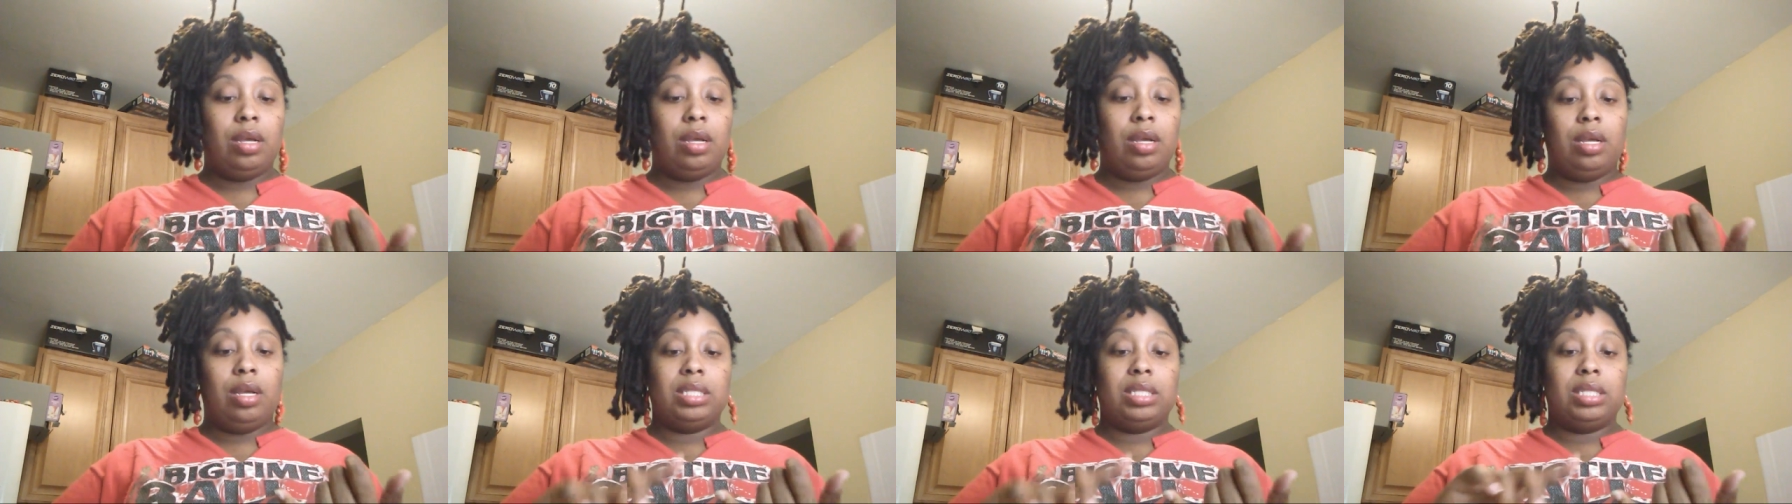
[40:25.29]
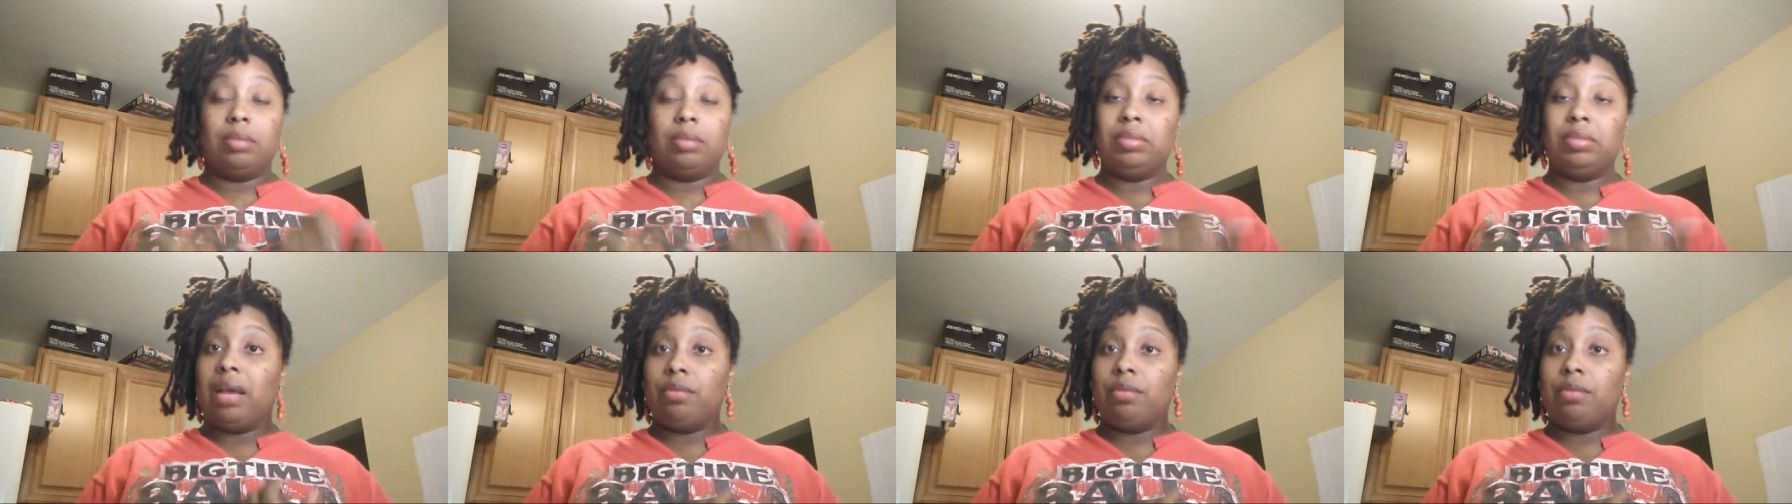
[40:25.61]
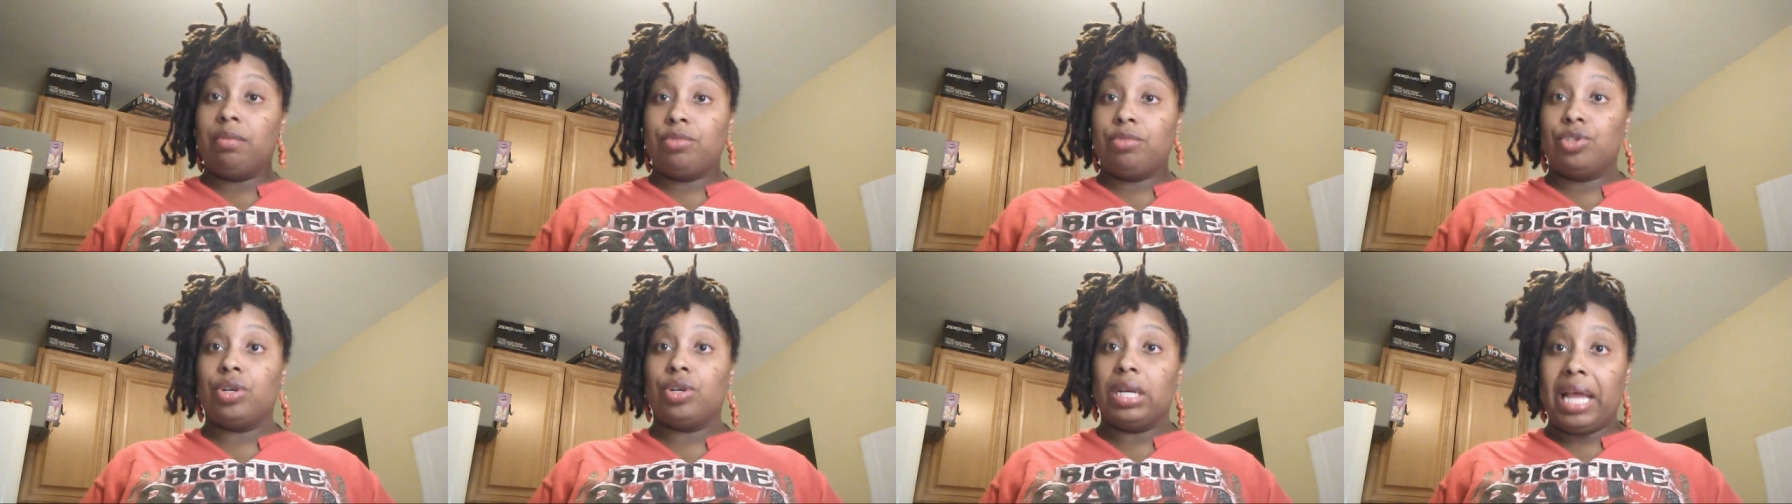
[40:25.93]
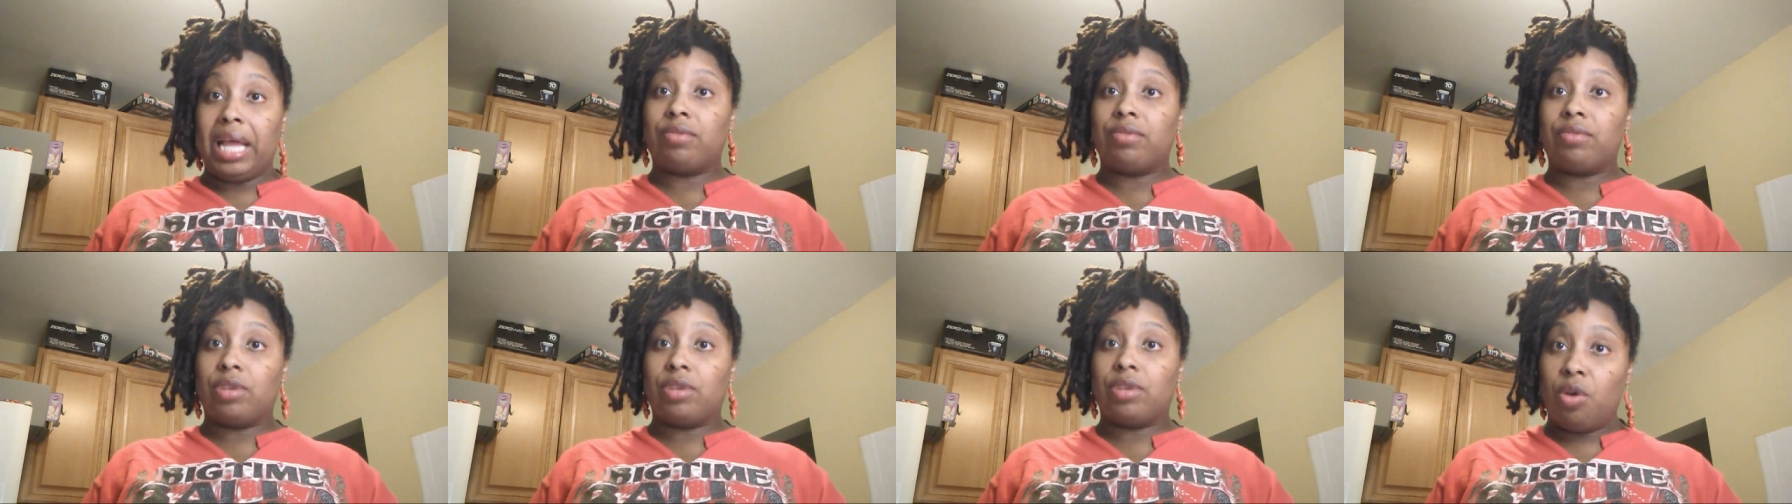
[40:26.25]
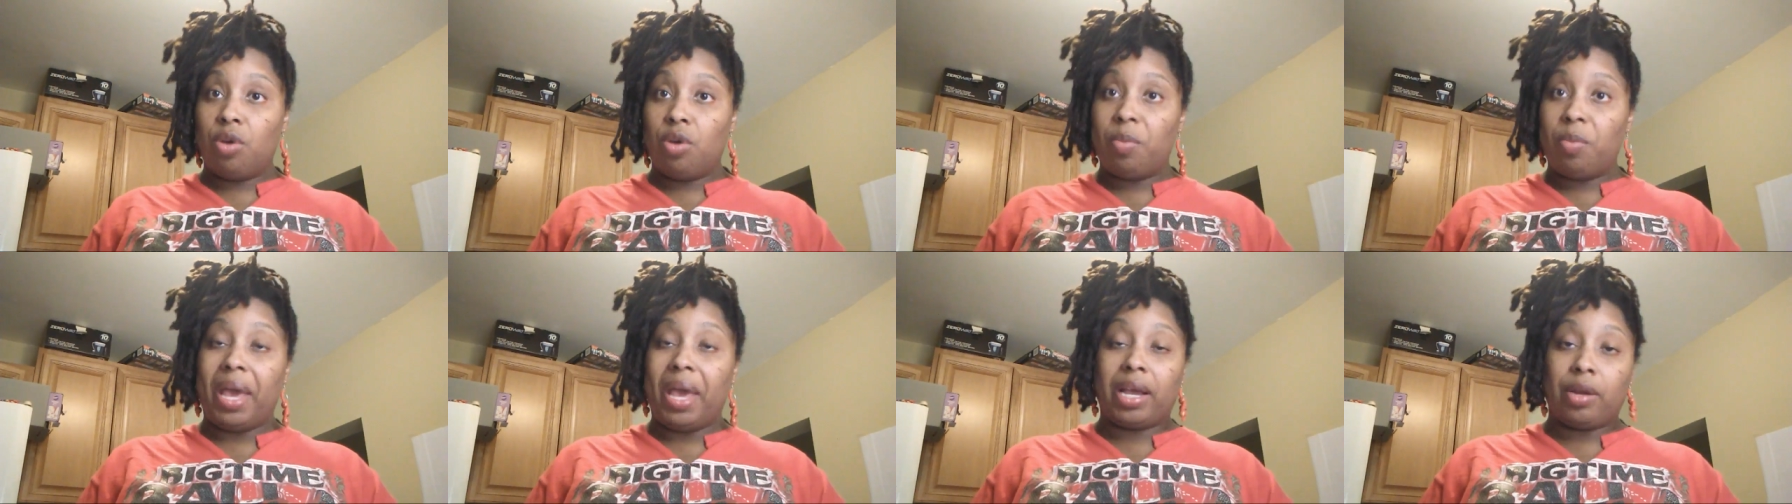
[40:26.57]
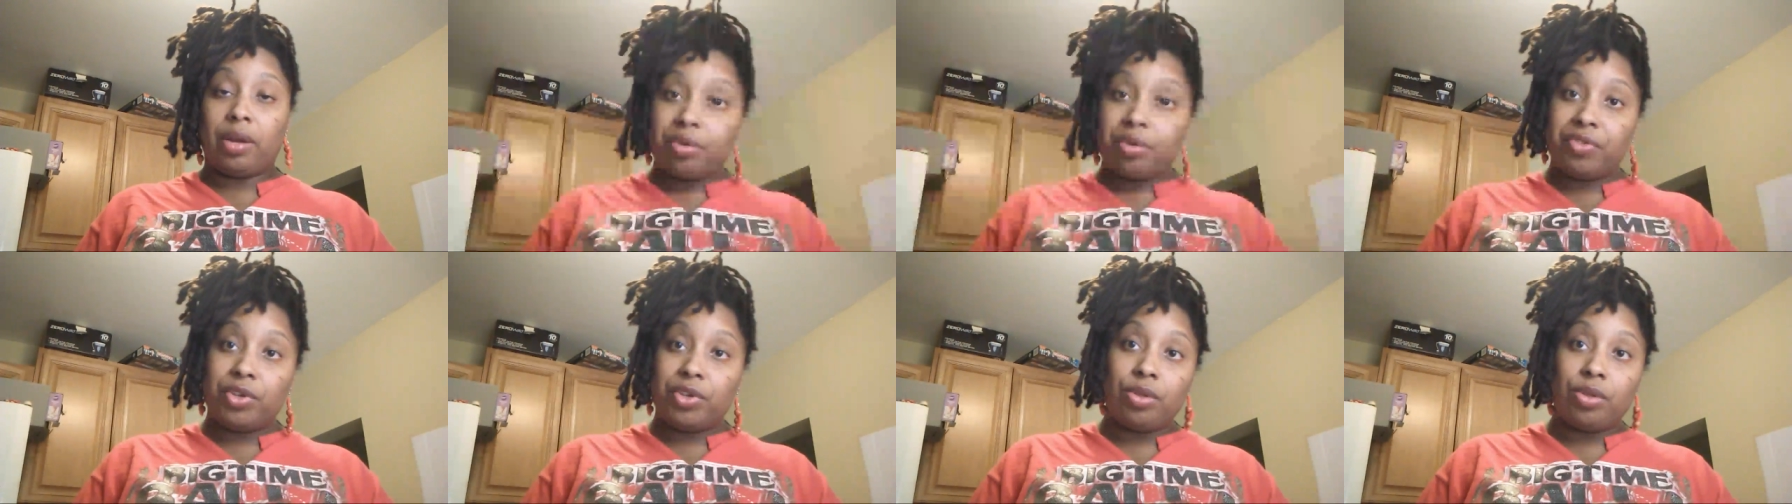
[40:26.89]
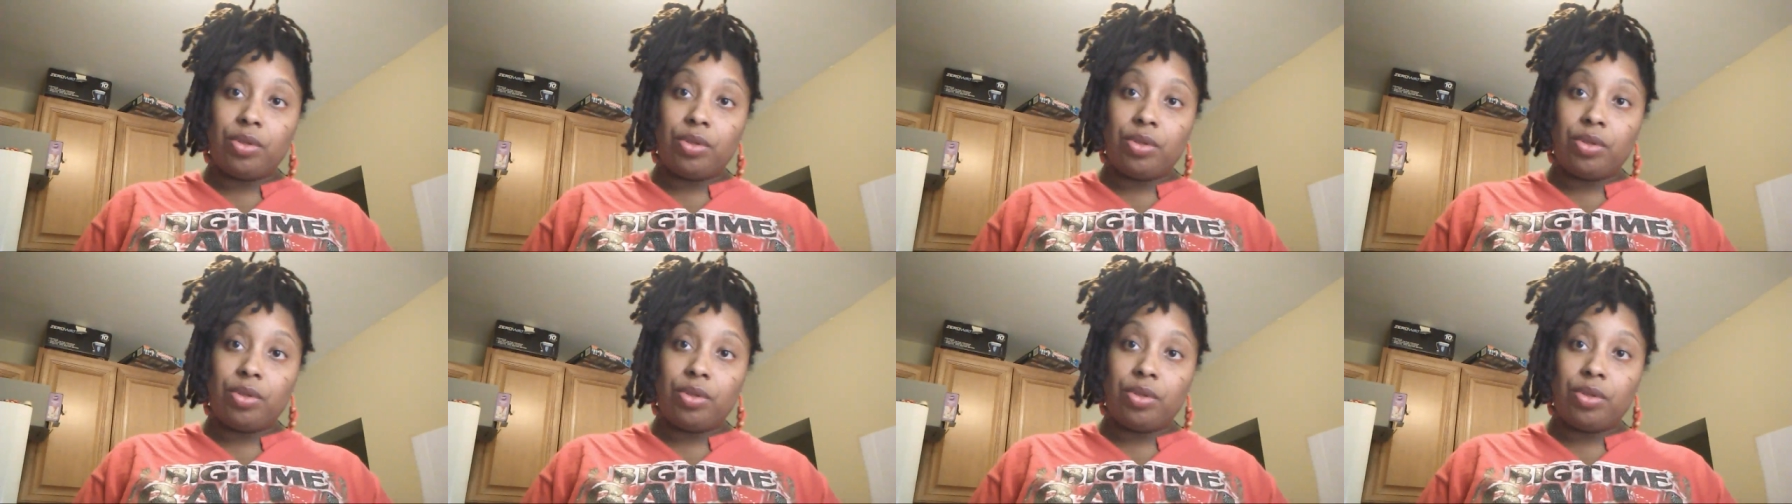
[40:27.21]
Sometimes you're going to have to go back and review